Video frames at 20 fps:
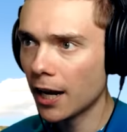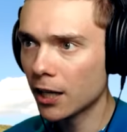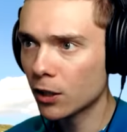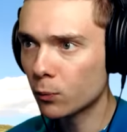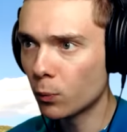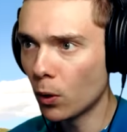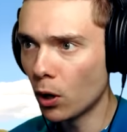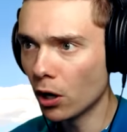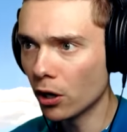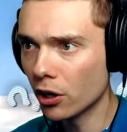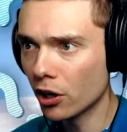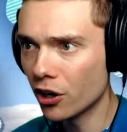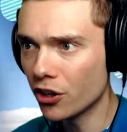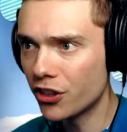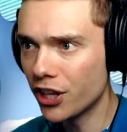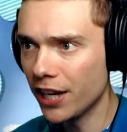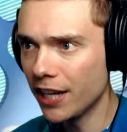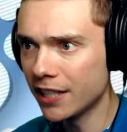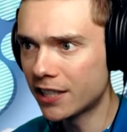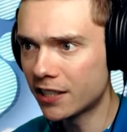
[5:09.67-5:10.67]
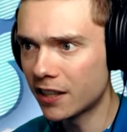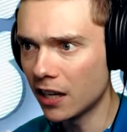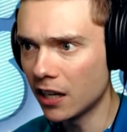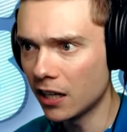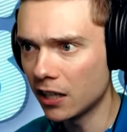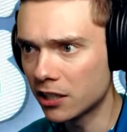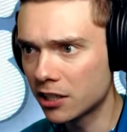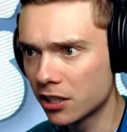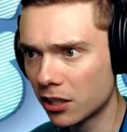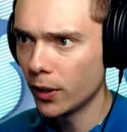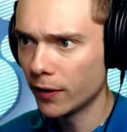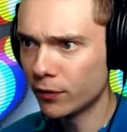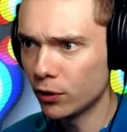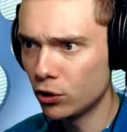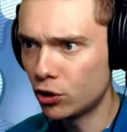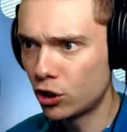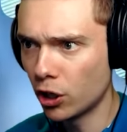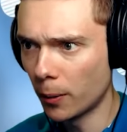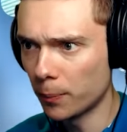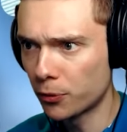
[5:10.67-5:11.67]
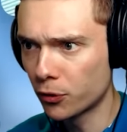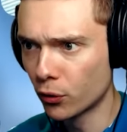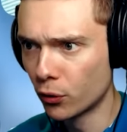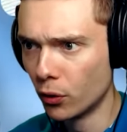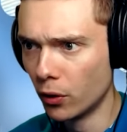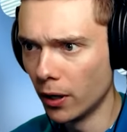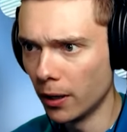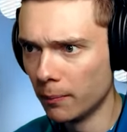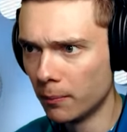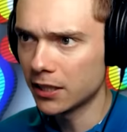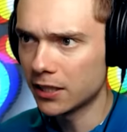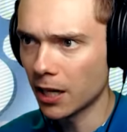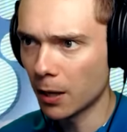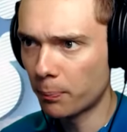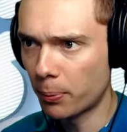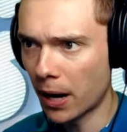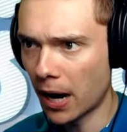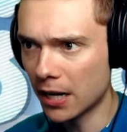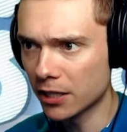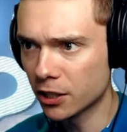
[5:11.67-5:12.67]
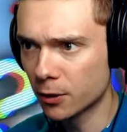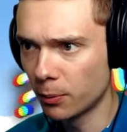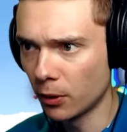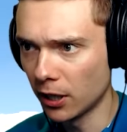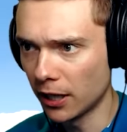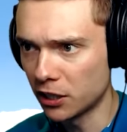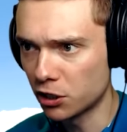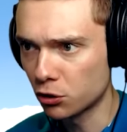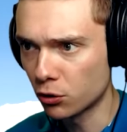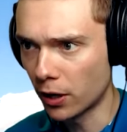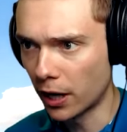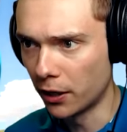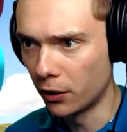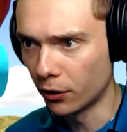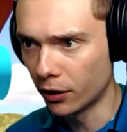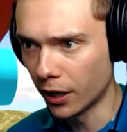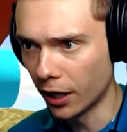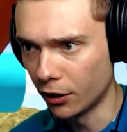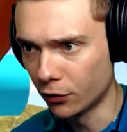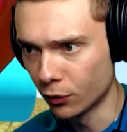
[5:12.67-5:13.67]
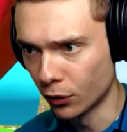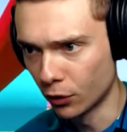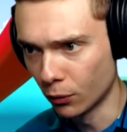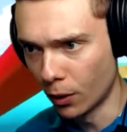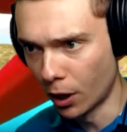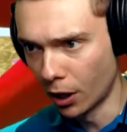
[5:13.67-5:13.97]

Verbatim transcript: And what are these things? We have to jump through them? Is that possible? Let's try it, okay? Three, two,